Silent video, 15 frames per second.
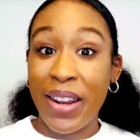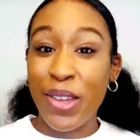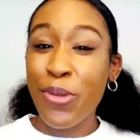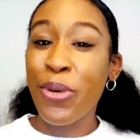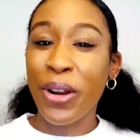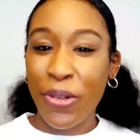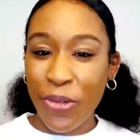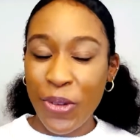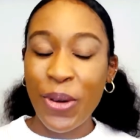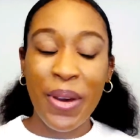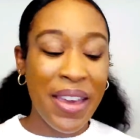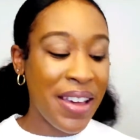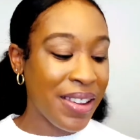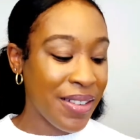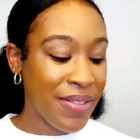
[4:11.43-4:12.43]
You want to feel
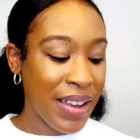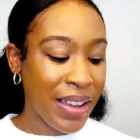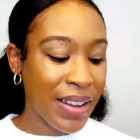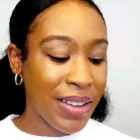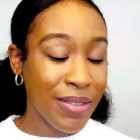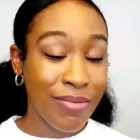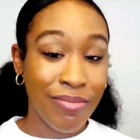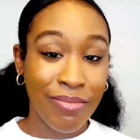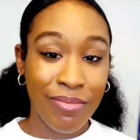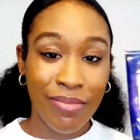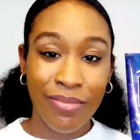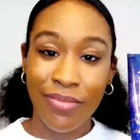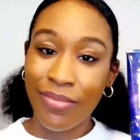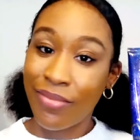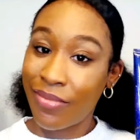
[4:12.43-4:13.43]
elevated.
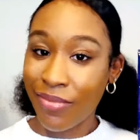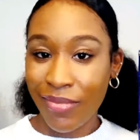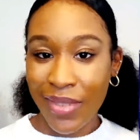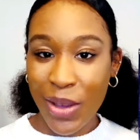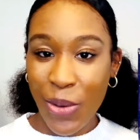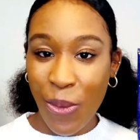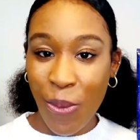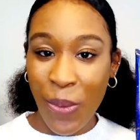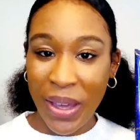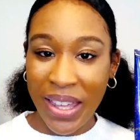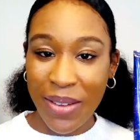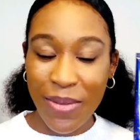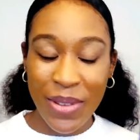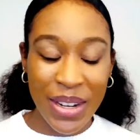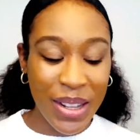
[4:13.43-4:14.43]

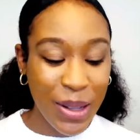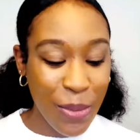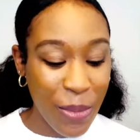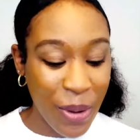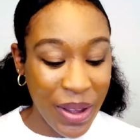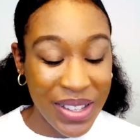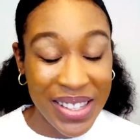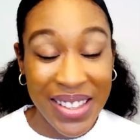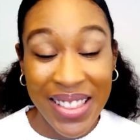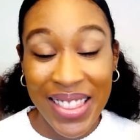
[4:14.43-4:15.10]
Wicked Vanilla Woods.